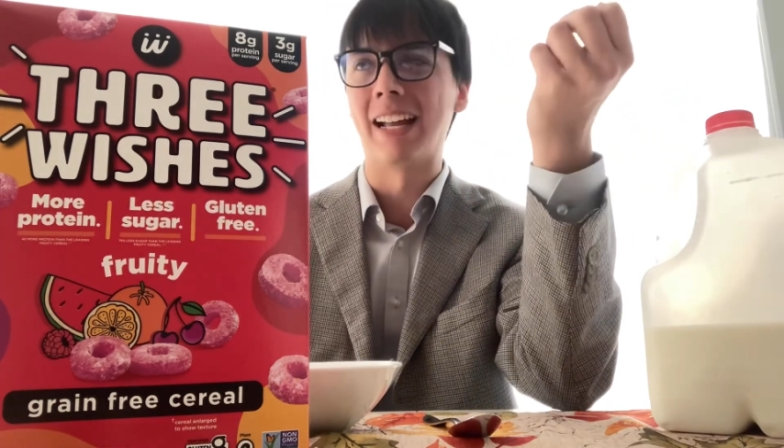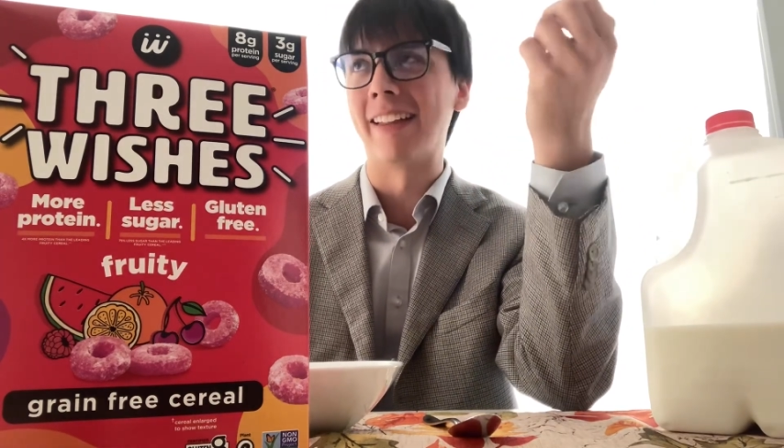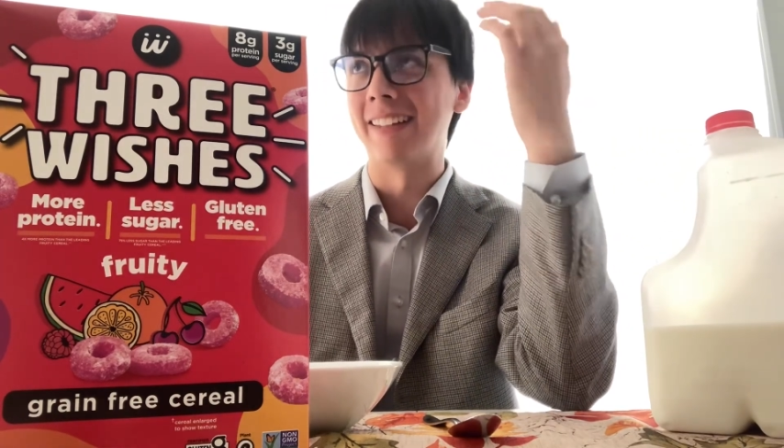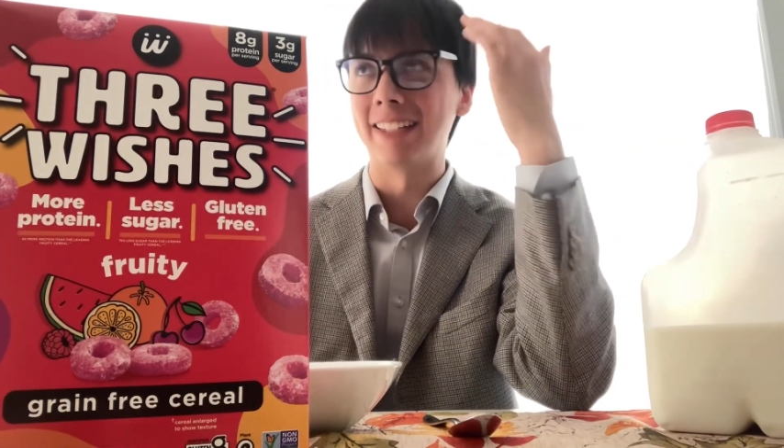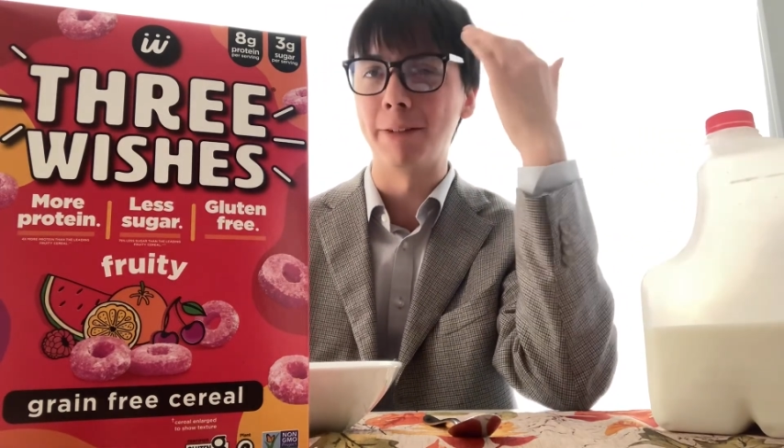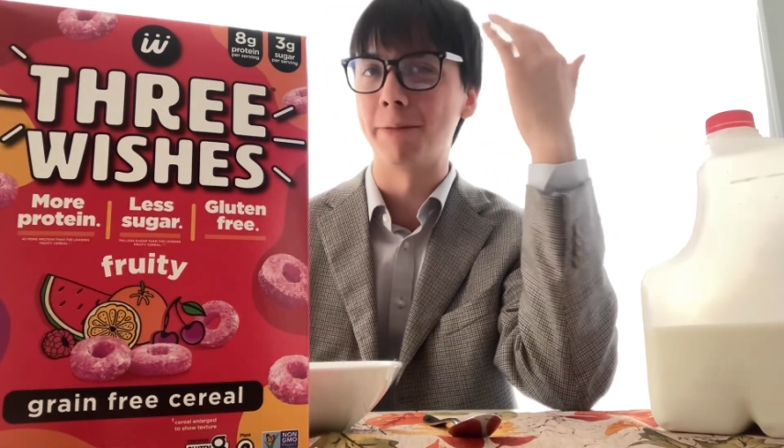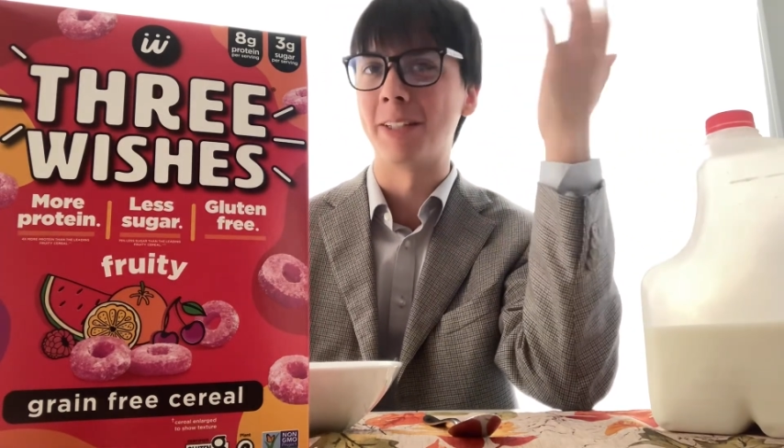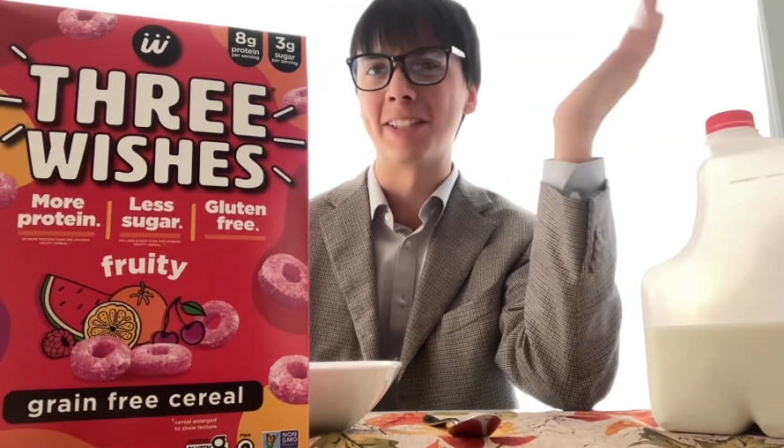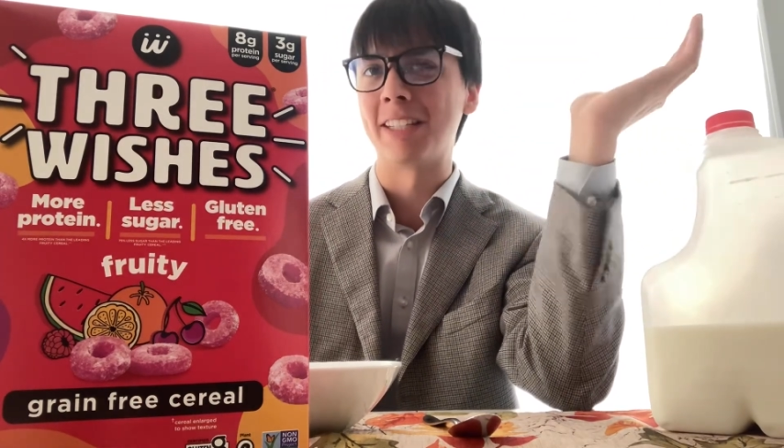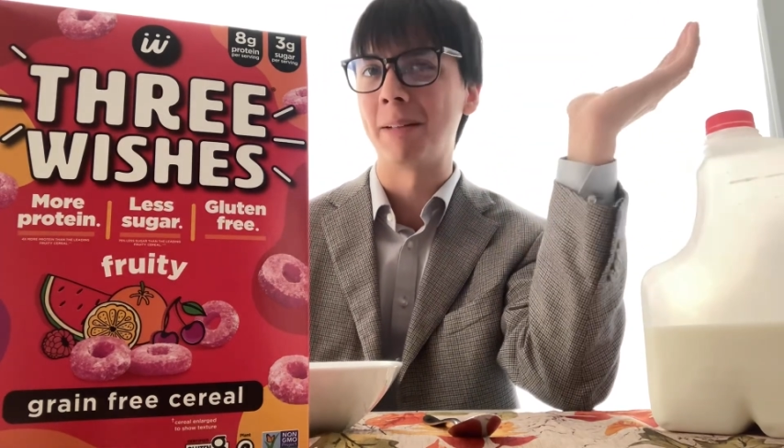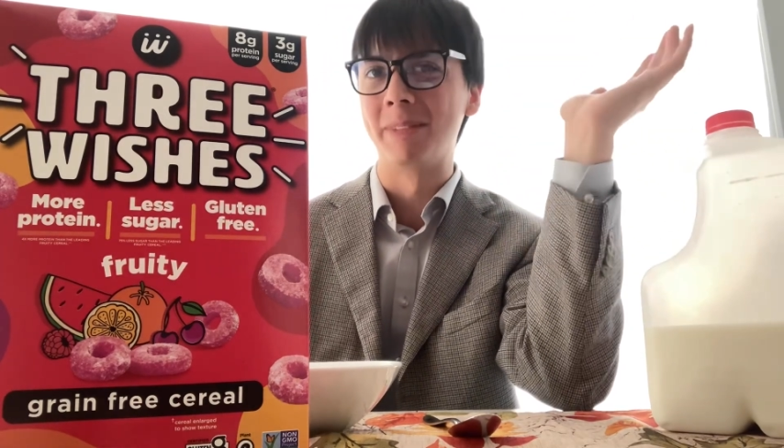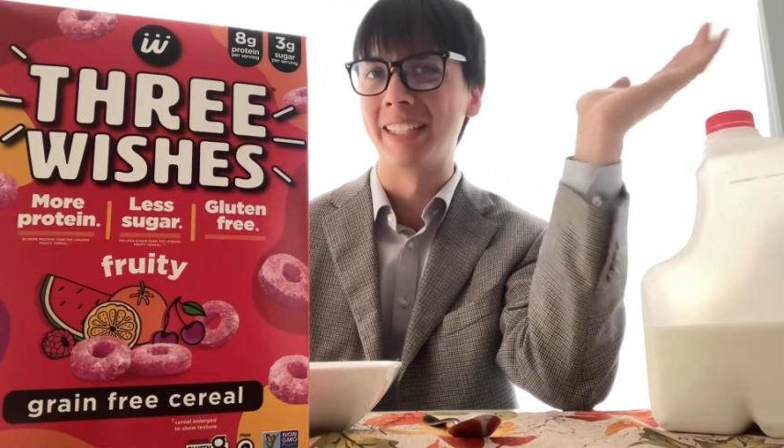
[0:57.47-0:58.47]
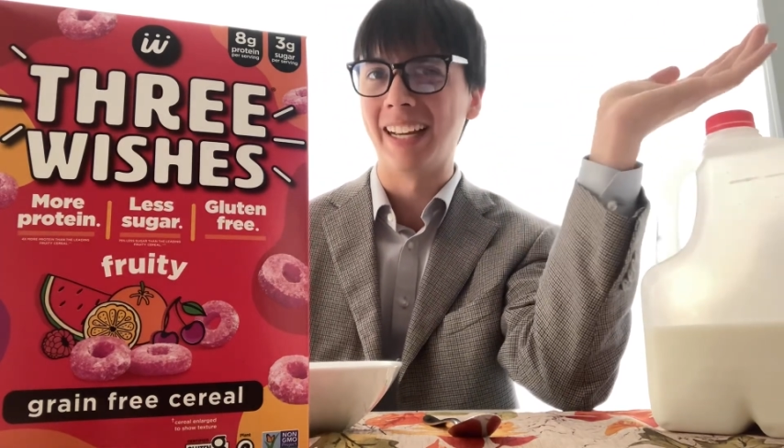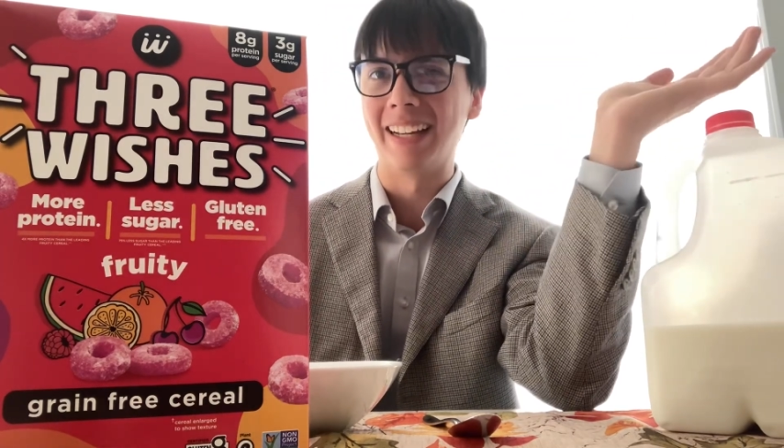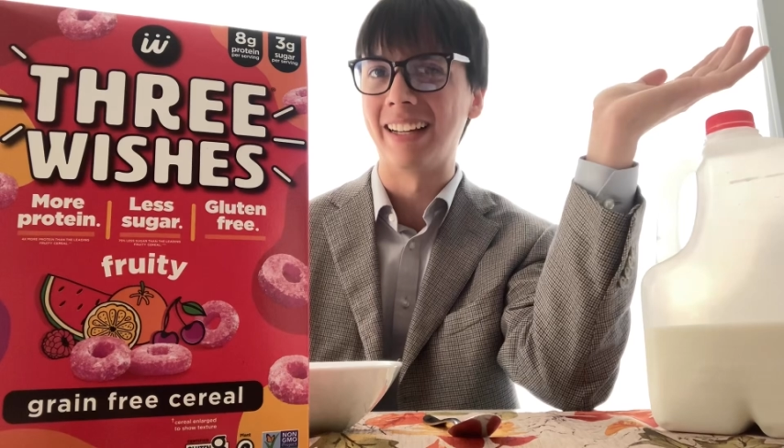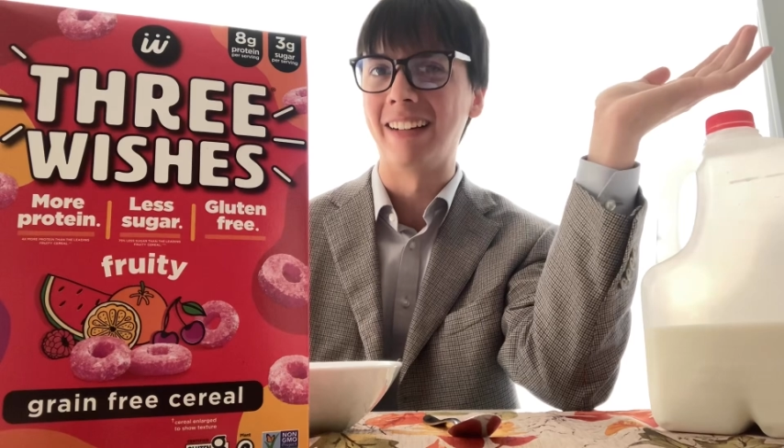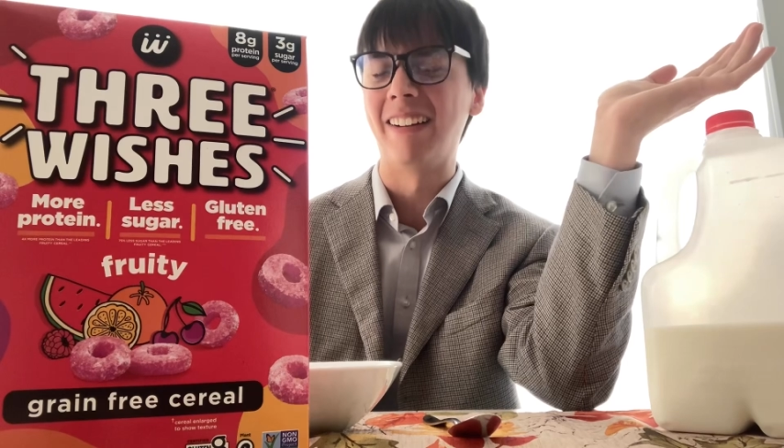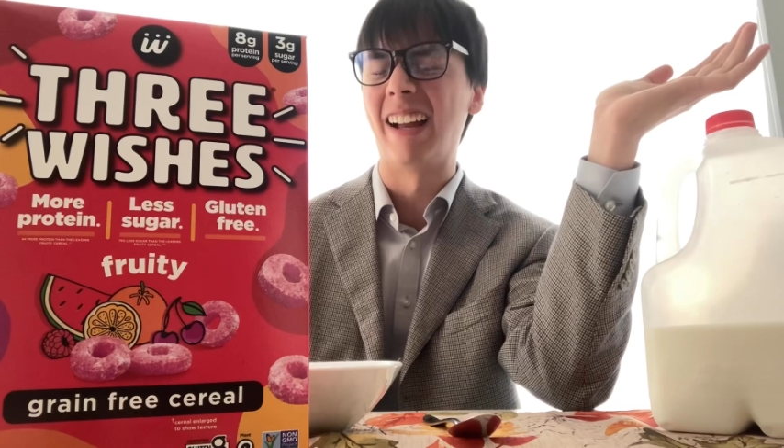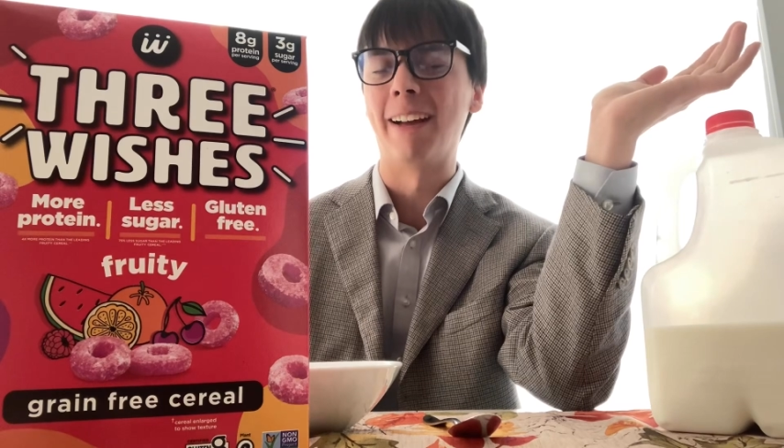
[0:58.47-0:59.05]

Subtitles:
I think even the same day,